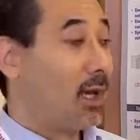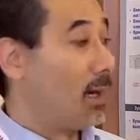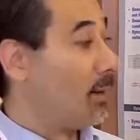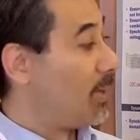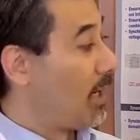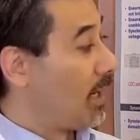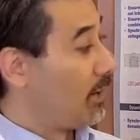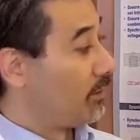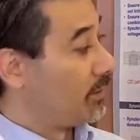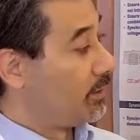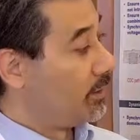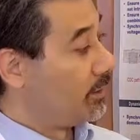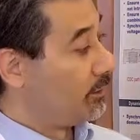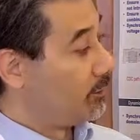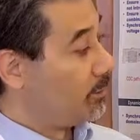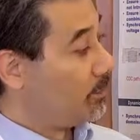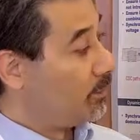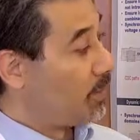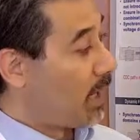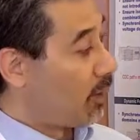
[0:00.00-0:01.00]
about the
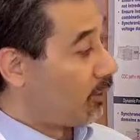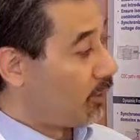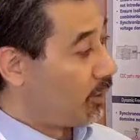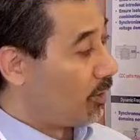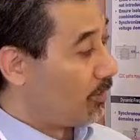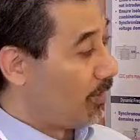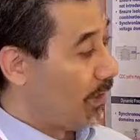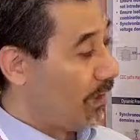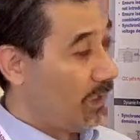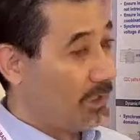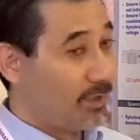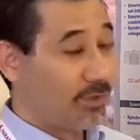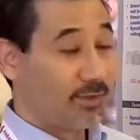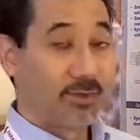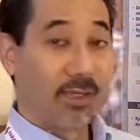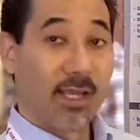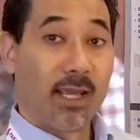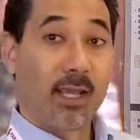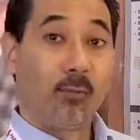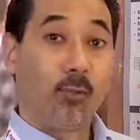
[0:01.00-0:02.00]
power
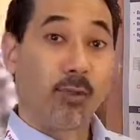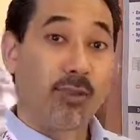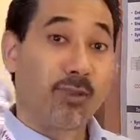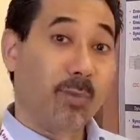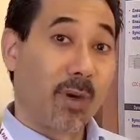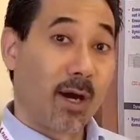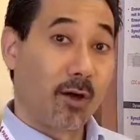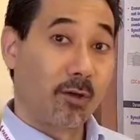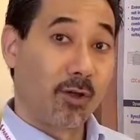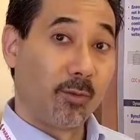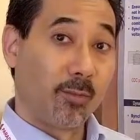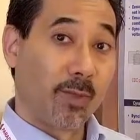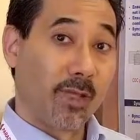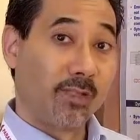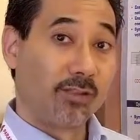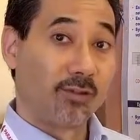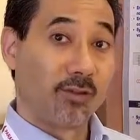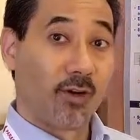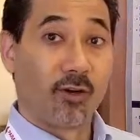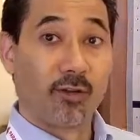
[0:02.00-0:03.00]
domains and which power
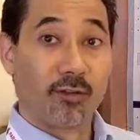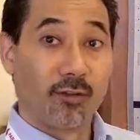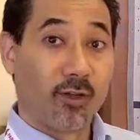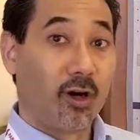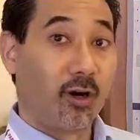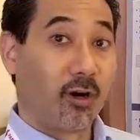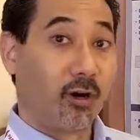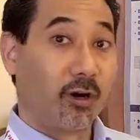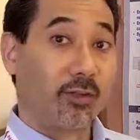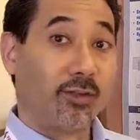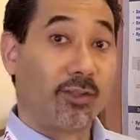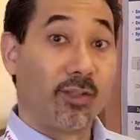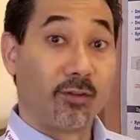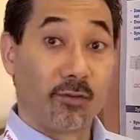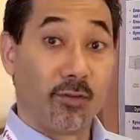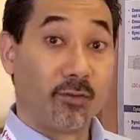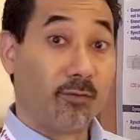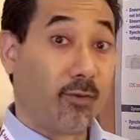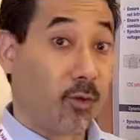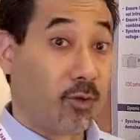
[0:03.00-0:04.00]
domains are on
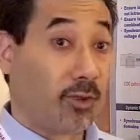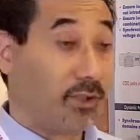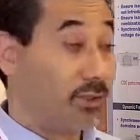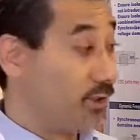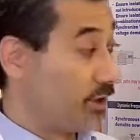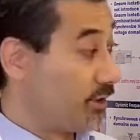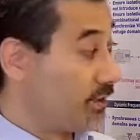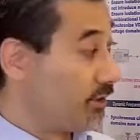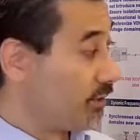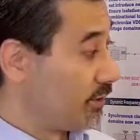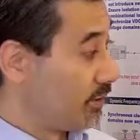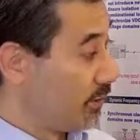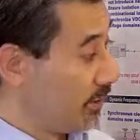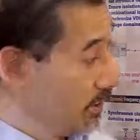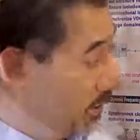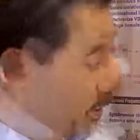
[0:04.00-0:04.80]
different voltages.